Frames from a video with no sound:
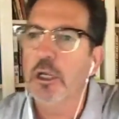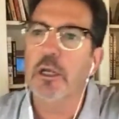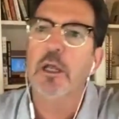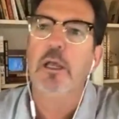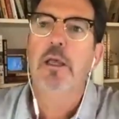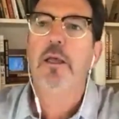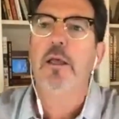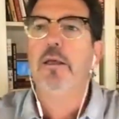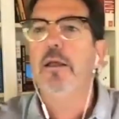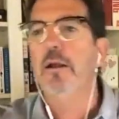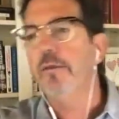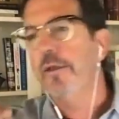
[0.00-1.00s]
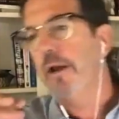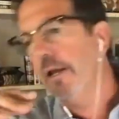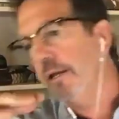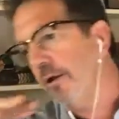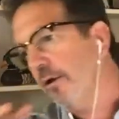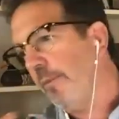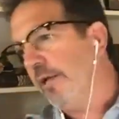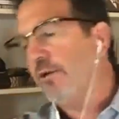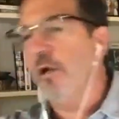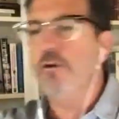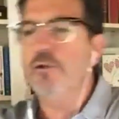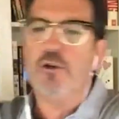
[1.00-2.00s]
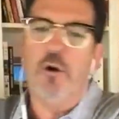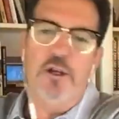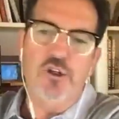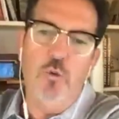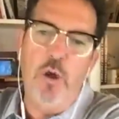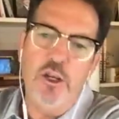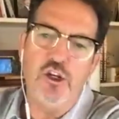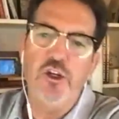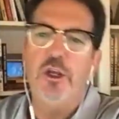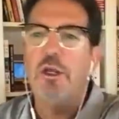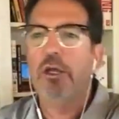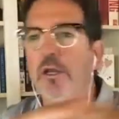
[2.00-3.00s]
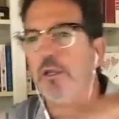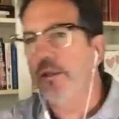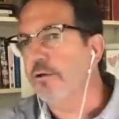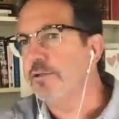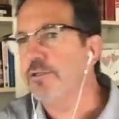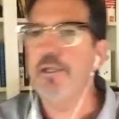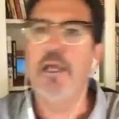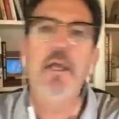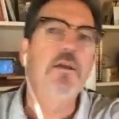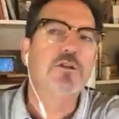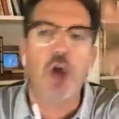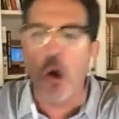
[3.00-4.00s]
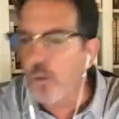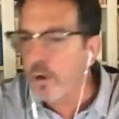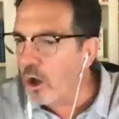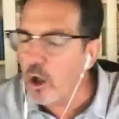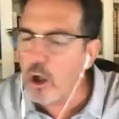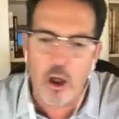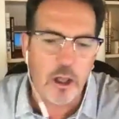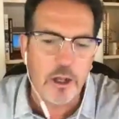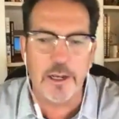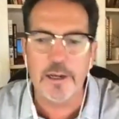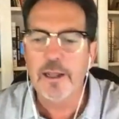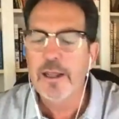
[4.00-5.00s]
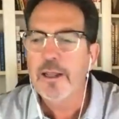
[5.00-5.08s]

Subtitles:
and then I had to go to my daughter's graduation, and there's things going on, and